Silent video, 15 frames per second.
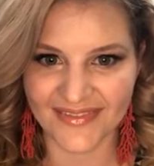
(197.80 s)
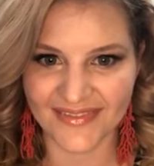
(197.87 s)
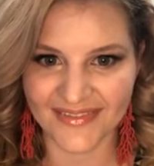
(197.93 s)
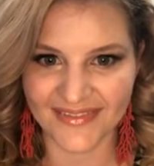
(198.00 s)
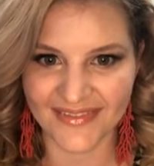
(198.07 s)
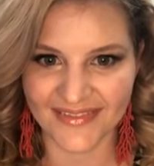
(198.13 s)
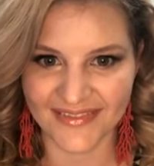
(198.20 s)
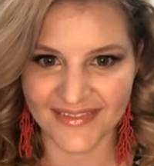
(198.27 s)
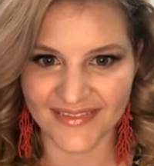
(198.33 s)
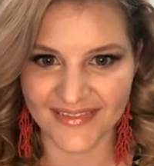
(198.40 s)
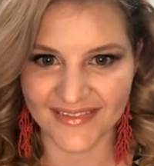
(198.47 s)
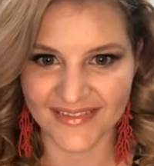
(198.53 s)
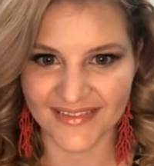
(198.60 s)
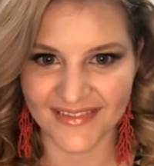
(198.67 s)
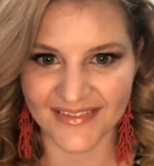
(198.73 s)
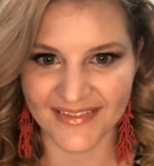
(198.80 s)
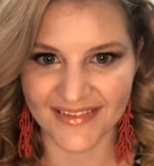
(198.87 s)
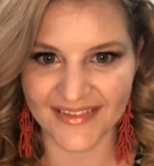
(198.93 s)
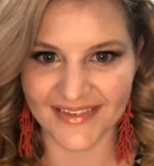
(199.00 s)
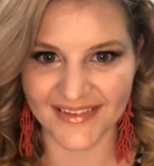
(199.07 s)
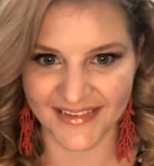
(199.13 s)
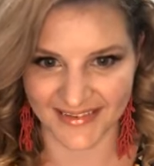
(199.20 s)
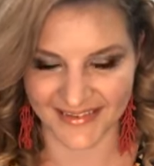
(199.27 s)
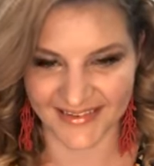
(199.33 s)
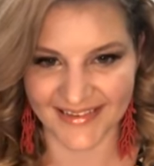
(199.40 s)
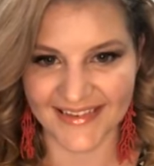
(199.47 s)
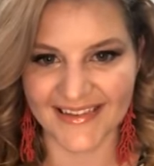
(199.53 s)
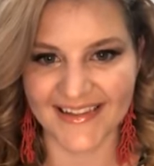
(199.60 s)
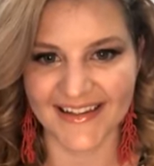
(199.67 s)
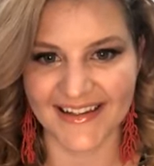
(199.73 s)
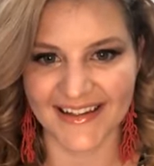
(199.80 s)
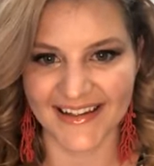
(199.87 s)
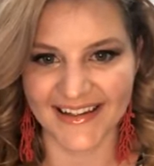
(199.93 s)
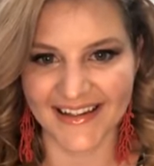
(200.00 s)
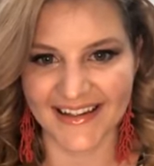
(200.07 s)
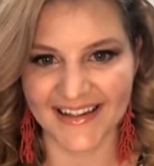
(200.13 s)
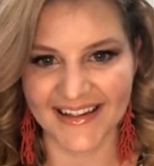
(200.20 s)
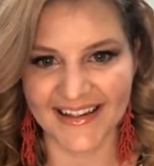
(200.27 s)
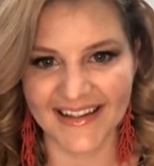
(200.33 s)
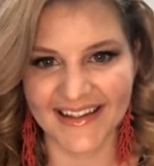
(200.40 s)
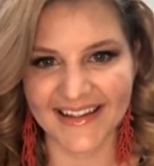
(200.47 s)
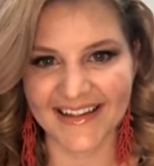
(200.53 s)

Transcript: This person isn't speaking.